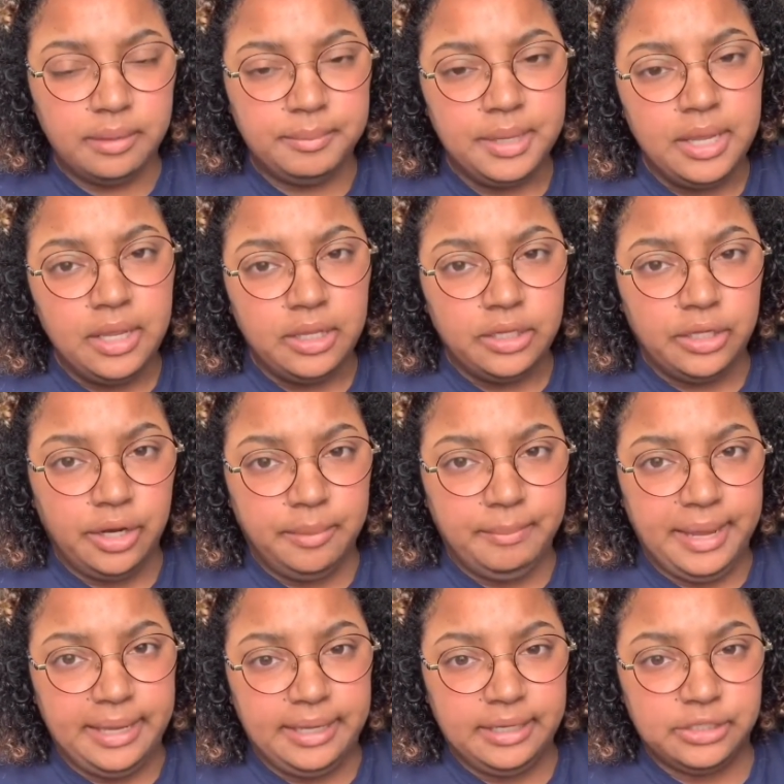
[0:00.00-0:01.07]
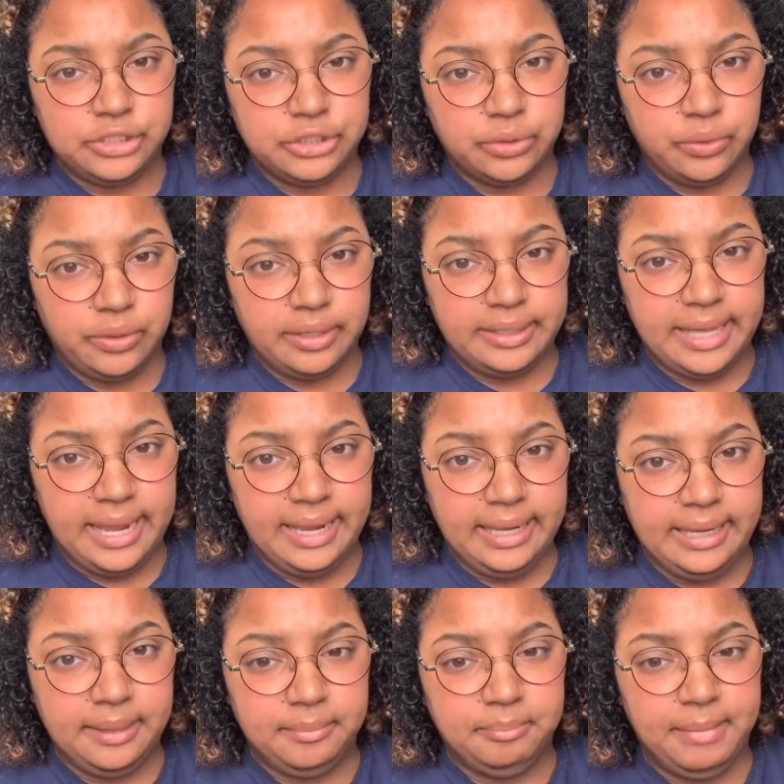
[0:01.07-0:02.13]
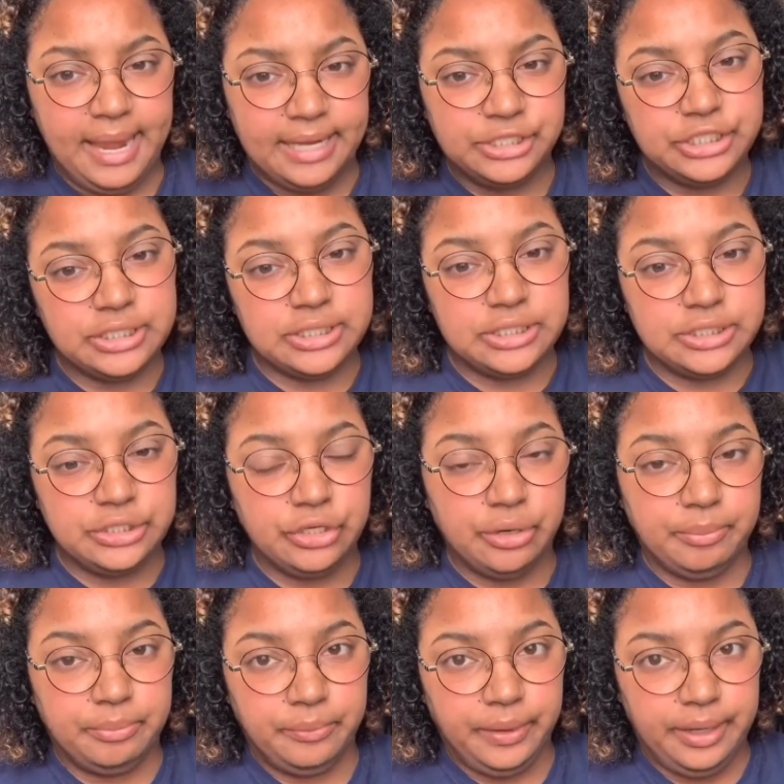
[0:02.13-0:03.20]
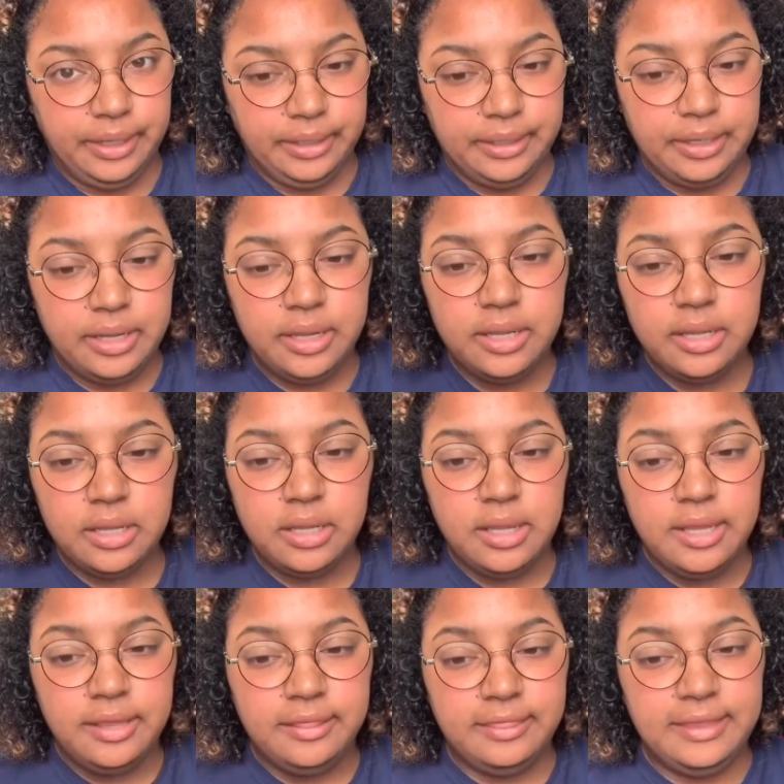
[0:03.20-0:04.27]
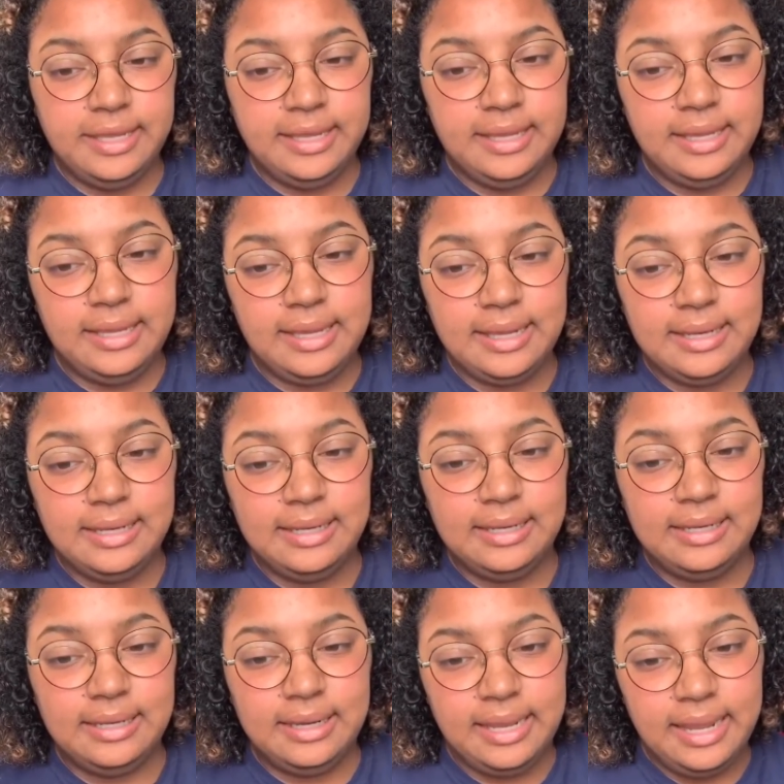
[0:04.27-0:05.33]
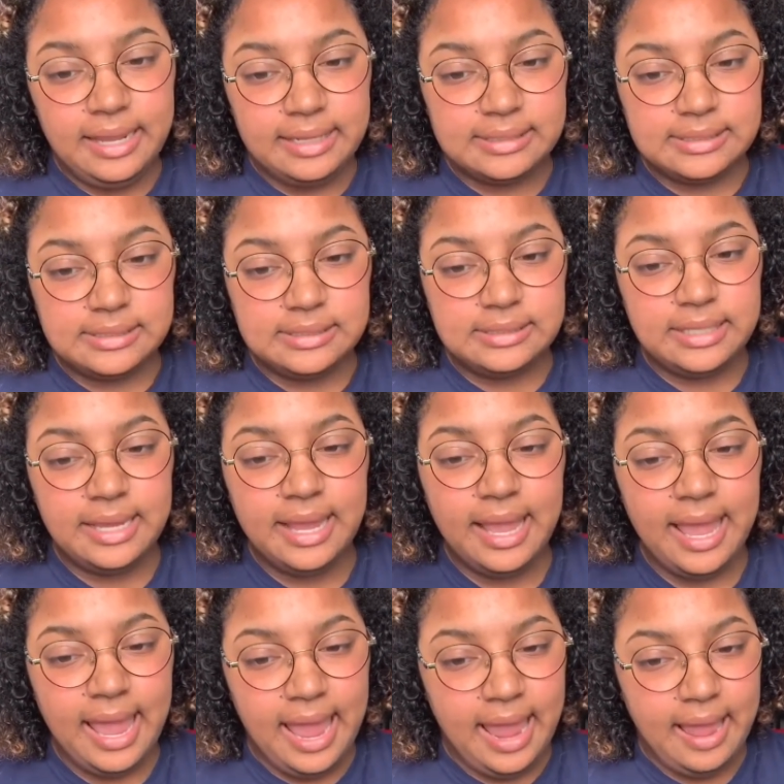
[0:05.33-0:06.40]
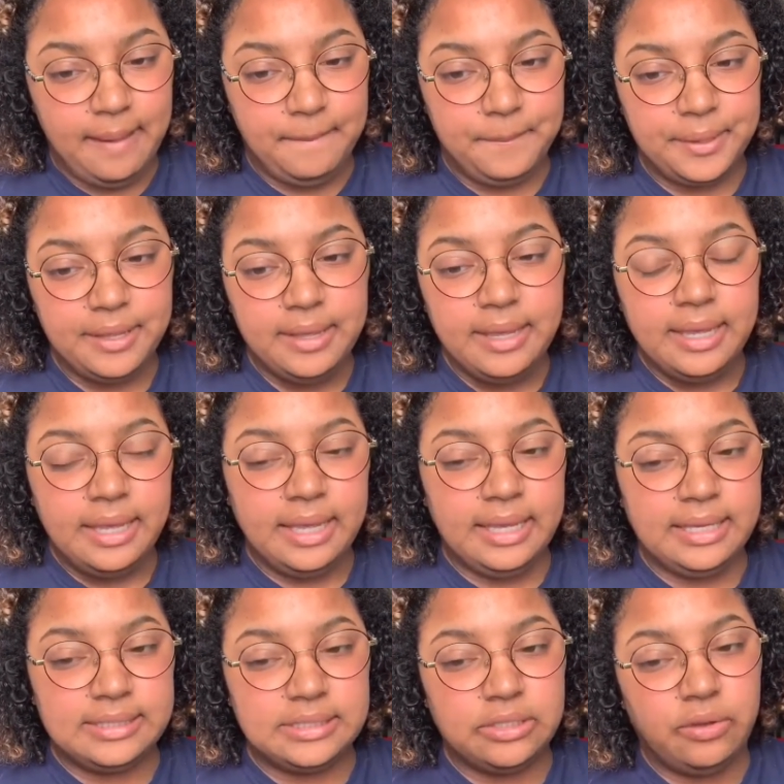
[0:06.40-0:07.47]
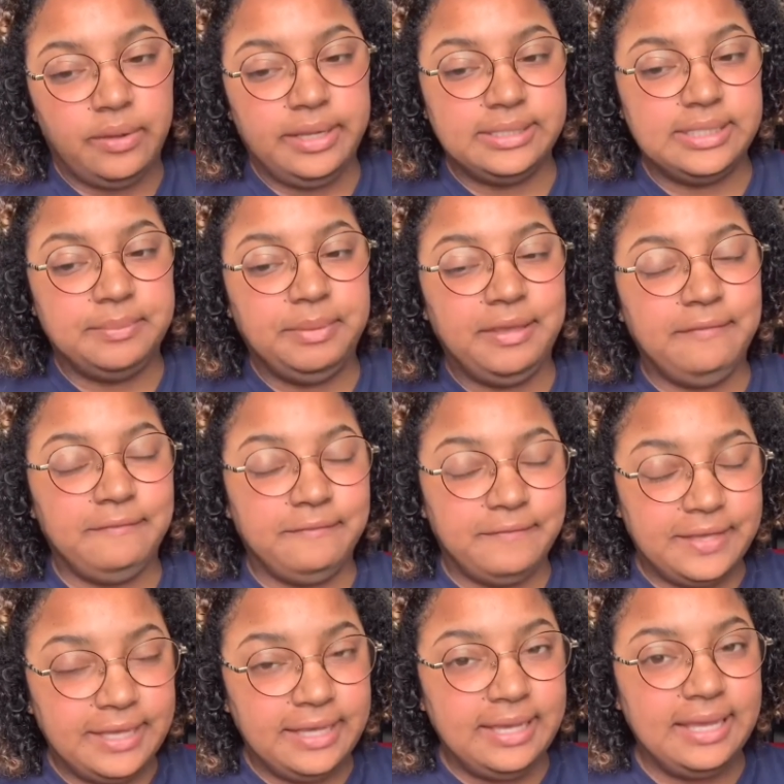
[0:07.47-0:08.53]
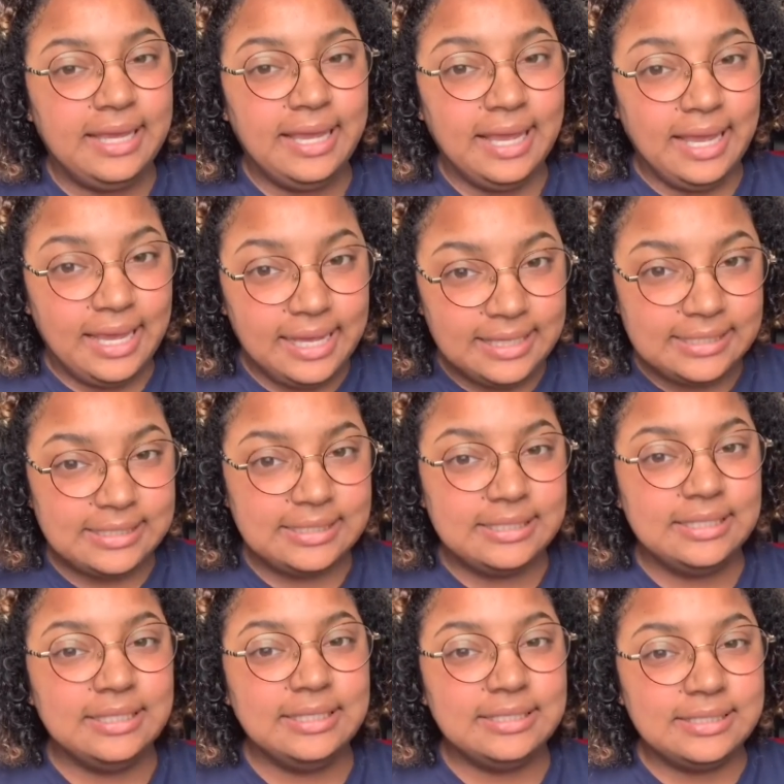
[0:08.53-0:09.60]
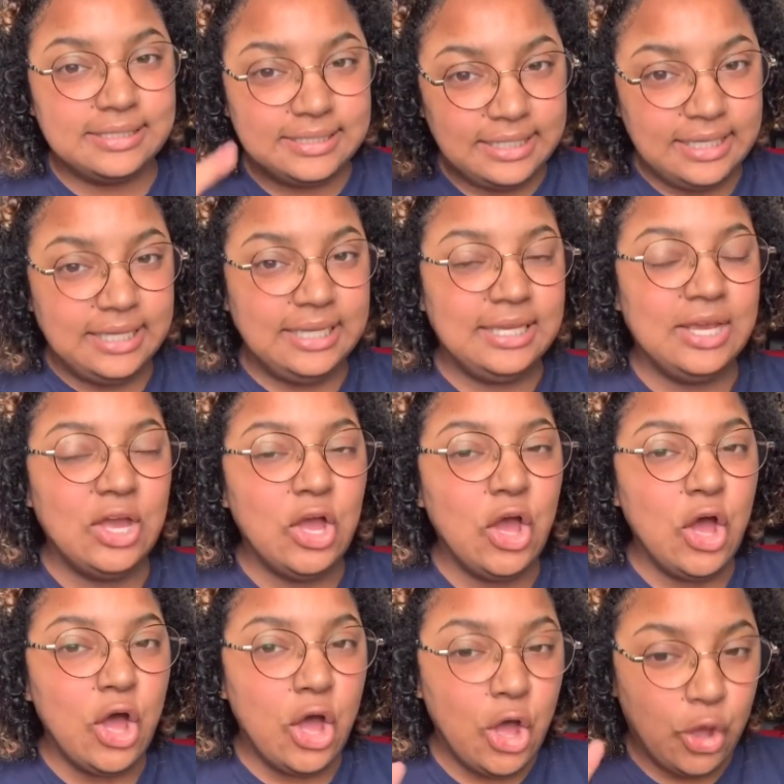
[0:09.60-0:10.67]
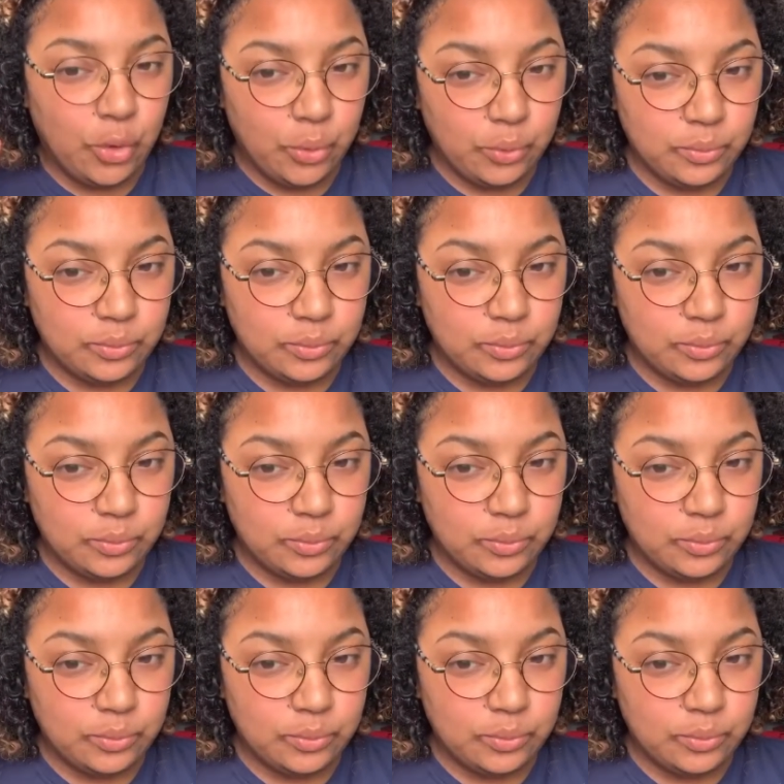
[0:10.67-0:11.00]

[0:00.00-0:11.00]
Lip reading: you're making sure that it matches your brand. The next app is going to be VSCO.